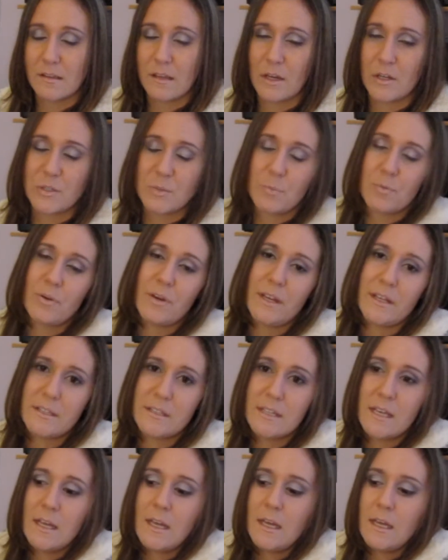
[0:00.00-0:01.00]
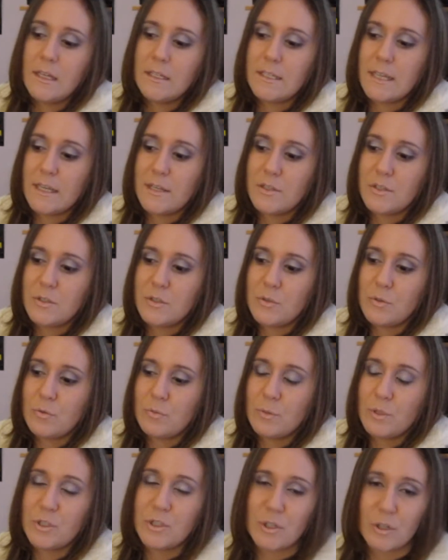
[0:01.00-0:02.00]
Large breeds tend to
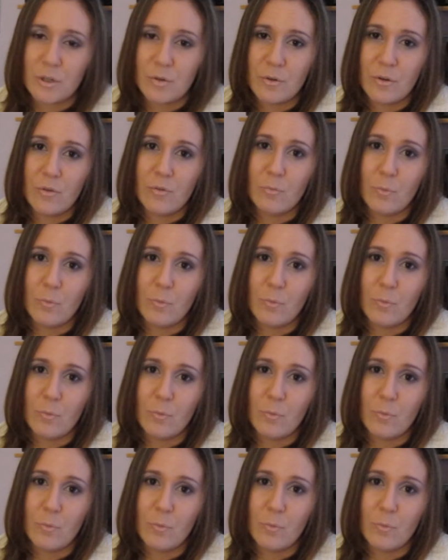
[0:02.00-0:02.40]
mature